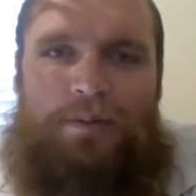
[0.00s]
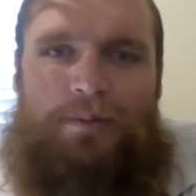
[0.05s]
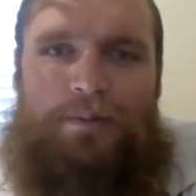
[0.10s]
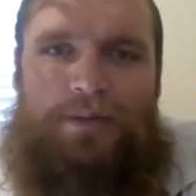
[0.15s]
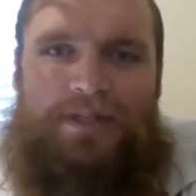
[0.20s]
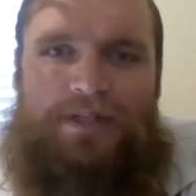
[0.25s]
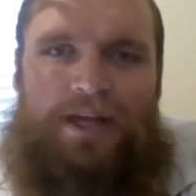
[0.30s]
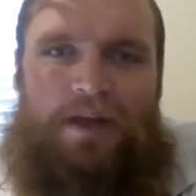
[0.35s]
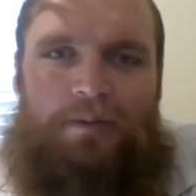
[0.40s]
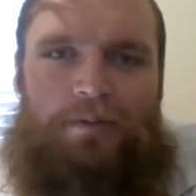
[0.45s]
up
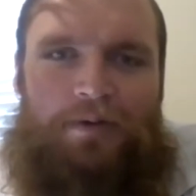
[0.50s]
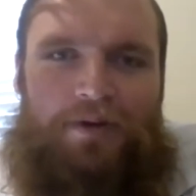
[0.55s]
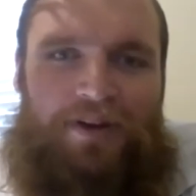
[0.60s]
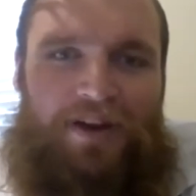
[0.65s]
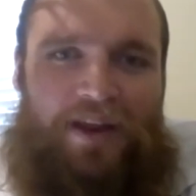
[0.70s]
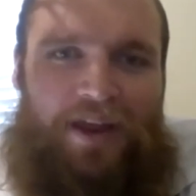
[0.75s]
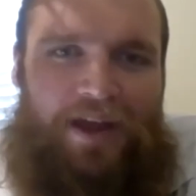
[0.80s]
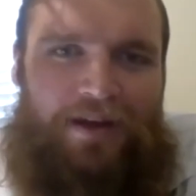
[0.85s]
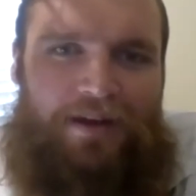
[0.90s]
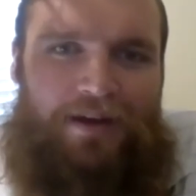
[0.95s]
in Southland,
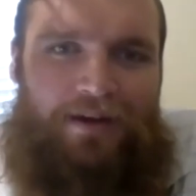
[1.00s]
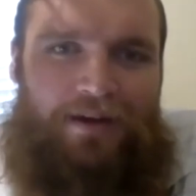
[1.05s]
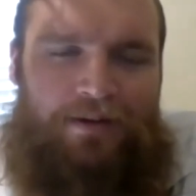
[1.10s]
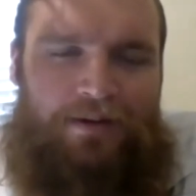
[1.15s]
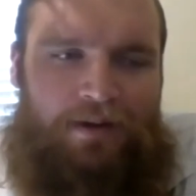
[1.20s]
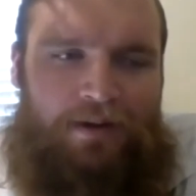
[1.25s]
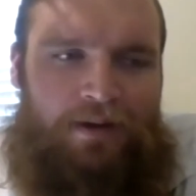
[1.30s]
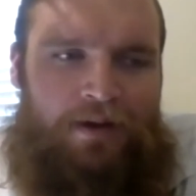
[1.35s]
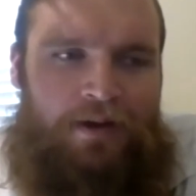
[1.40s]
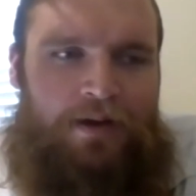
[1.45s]
Indiana,
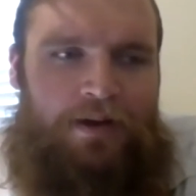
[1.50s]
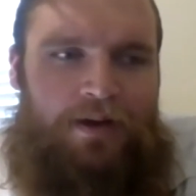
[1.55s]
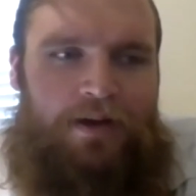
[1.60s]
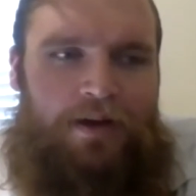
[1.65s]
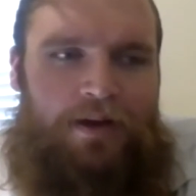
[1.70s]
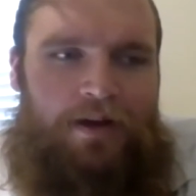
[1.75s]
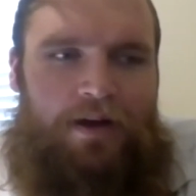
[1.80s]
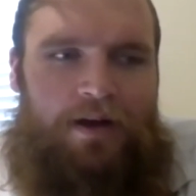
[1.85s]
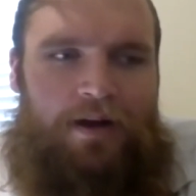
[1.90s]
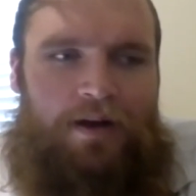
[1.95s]

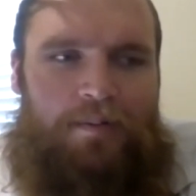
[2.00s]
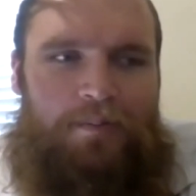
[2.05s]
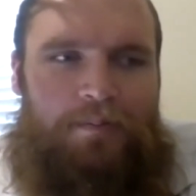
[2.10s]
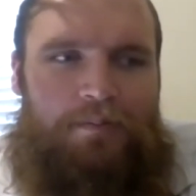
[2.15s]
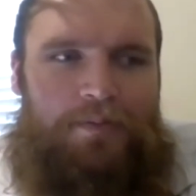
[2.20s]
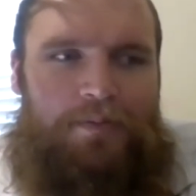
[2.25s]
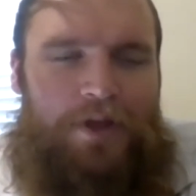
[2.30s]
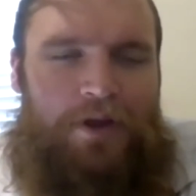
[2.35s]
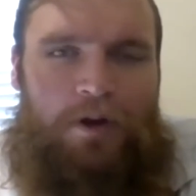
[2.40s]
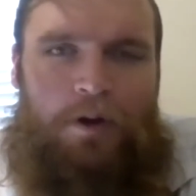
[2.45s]

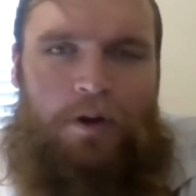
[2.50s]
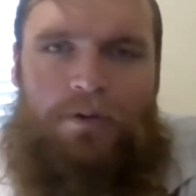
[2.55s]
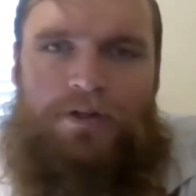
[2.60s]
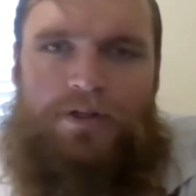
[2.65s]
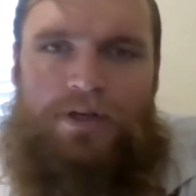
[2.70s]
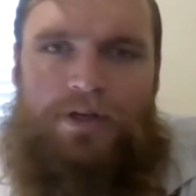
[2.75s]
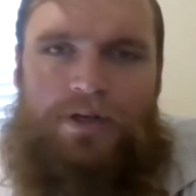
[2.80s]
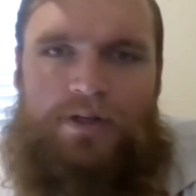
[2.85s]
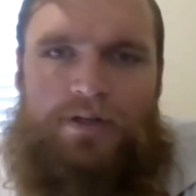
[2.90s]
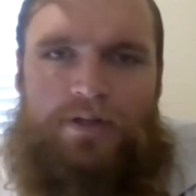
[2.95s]
the
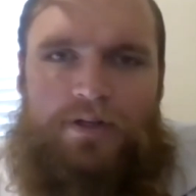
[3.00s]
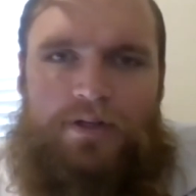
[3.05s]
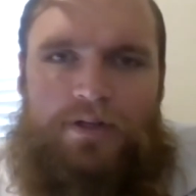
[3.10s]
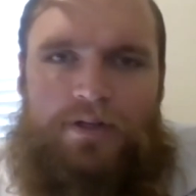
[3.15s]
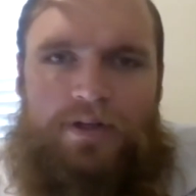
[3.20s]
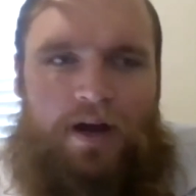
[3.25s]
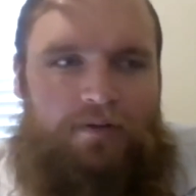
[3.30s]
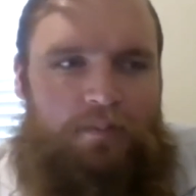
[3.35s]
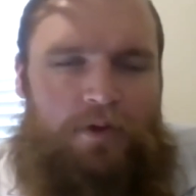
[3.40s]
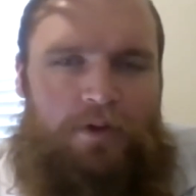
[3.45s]
coaches,
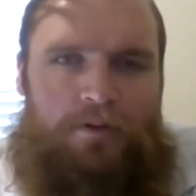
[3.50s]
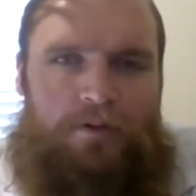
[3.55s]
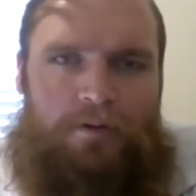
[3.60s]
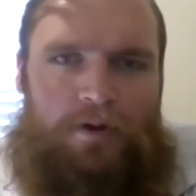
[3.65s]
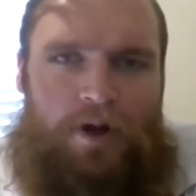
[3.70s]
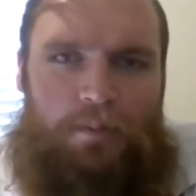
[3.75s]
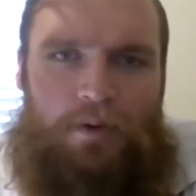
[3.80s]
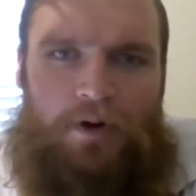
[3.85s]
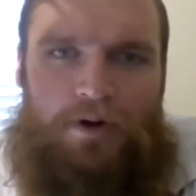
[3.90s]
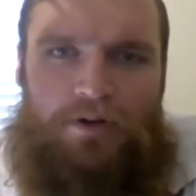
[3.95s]
and how
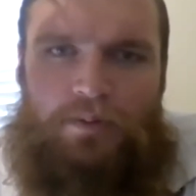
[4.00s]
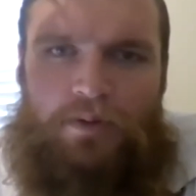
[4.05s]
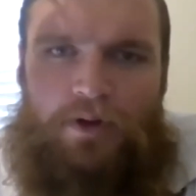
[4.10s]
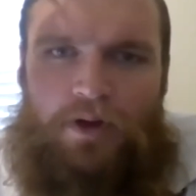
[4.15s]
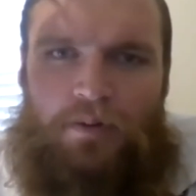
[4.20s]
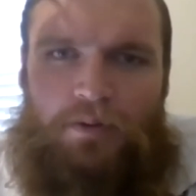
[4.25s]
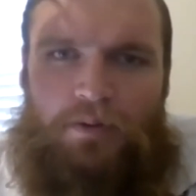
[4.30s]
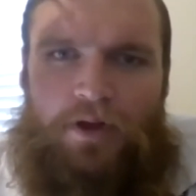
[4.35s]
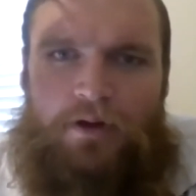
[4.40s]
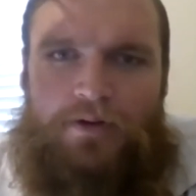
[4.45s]
familiar I was
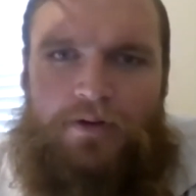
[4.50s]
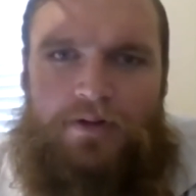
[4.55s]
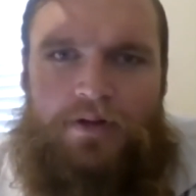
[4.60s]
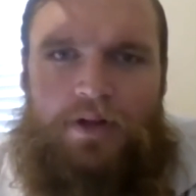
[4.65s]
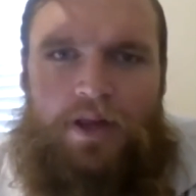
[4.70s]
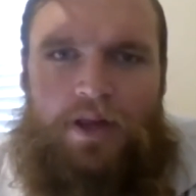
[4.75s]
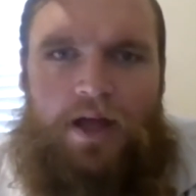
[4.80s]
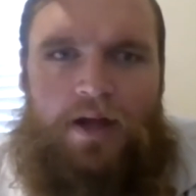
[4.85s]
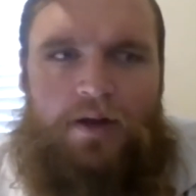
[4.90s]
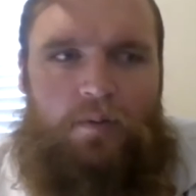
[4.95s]
with all the players
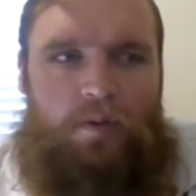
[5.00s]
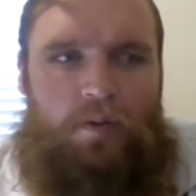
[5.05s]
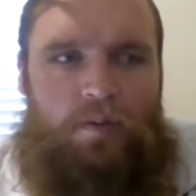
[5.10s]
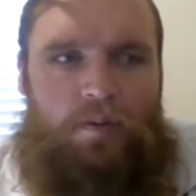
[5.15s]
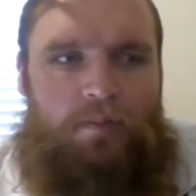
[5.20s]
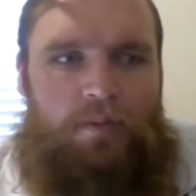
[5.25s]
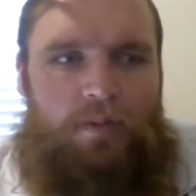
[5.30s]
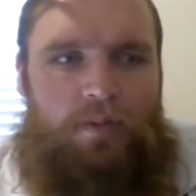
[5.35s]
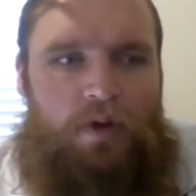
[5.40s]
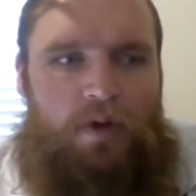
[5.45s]
in the locker
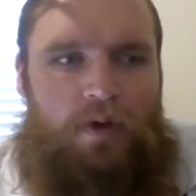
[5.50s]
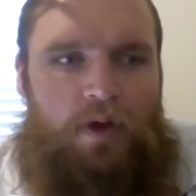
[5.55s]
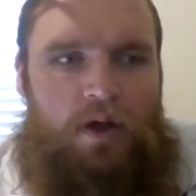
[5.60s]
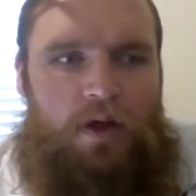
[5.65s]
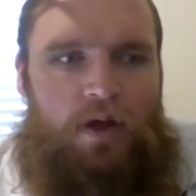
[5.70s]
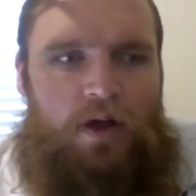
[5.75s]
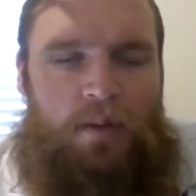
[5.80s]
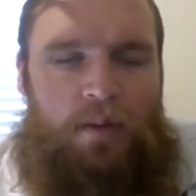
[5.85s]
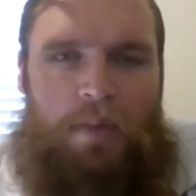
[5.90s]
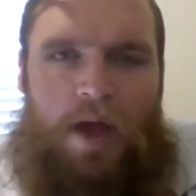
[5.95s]
room,
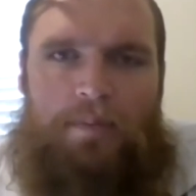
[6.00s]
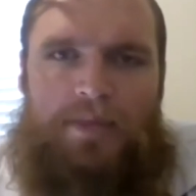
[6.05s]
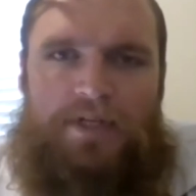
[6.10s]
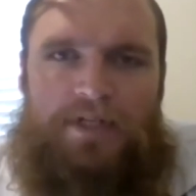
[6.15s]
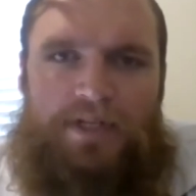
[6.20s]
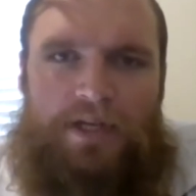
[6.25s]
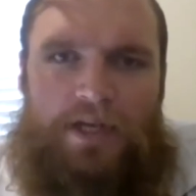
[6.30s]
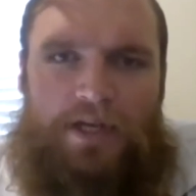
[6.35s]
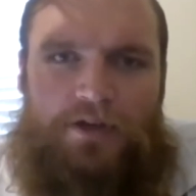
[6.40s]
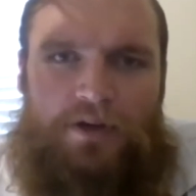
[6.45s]
my
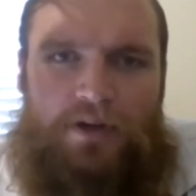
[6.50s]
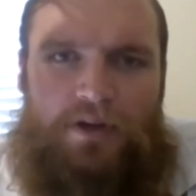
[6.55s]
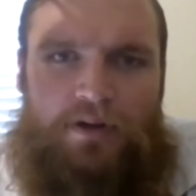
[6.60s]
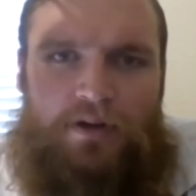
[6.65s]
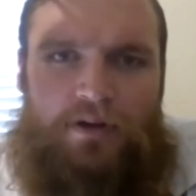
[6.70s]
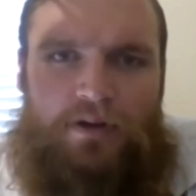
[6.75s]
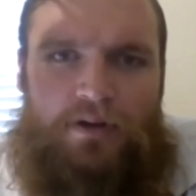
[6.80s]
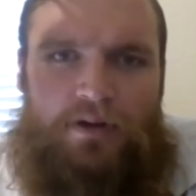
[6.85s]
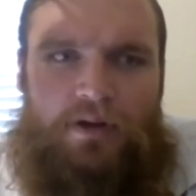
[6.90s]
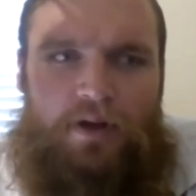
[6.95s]

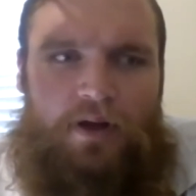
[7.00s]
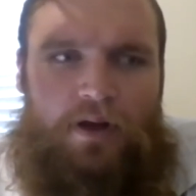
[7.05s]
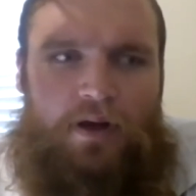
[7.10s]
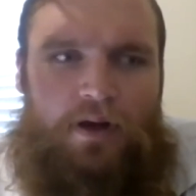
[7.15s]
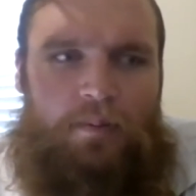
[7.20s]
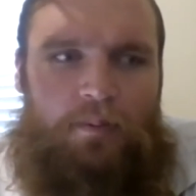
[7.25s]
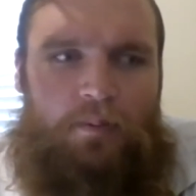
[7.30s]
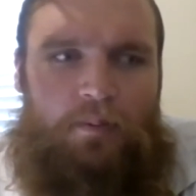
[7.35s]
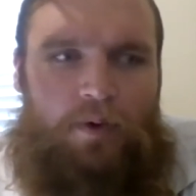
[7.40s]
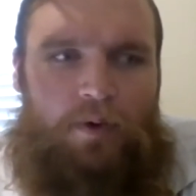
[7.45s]
position,
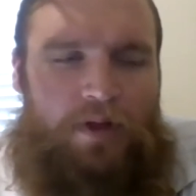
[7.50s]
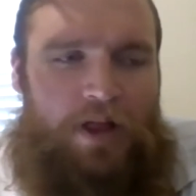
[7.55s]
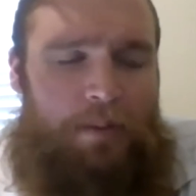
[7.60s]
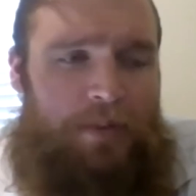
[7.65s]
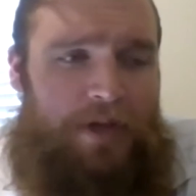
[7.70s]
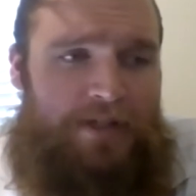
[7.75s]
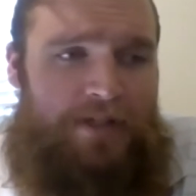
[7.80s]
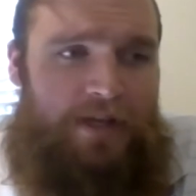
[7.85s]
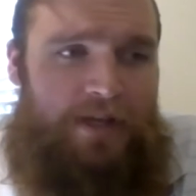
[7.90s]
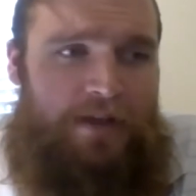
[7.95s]
whether that
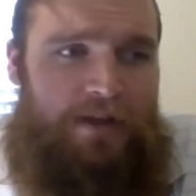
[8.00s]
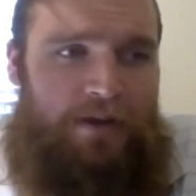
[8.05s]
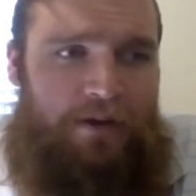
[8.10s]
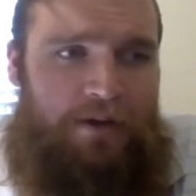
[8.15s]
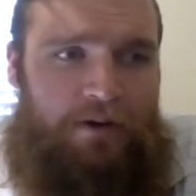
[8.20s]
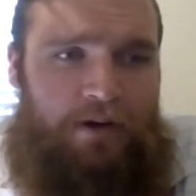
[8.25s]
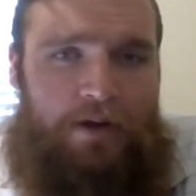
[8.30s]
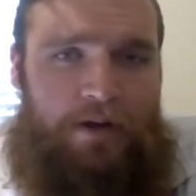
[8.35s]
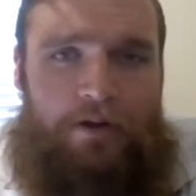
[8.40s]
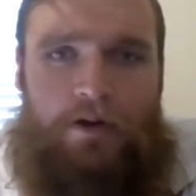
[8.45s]
be
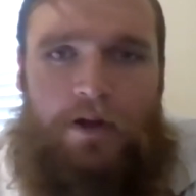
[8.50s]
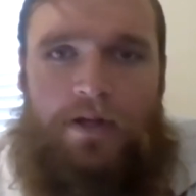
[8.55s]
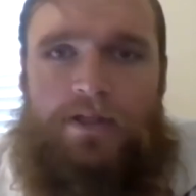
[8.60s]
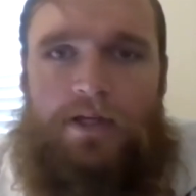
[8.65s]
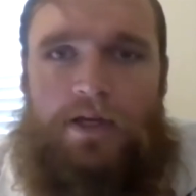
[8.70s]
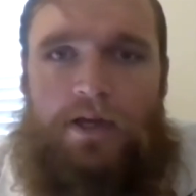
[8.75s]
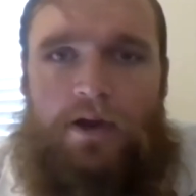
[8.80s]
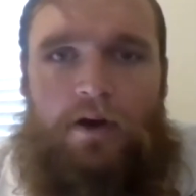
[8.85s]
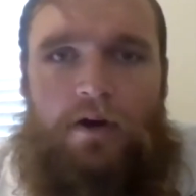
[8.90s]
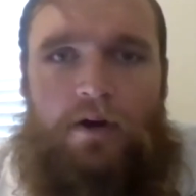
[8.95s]
security or
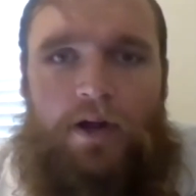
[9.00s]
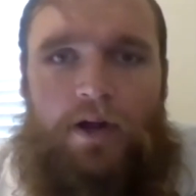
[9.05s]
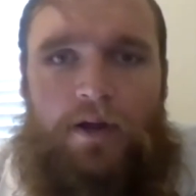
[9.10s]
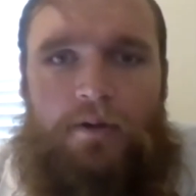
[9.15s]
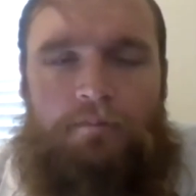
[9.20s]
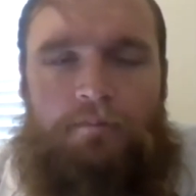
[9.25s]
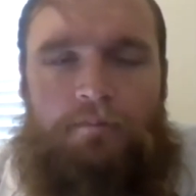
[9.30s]
insecurity.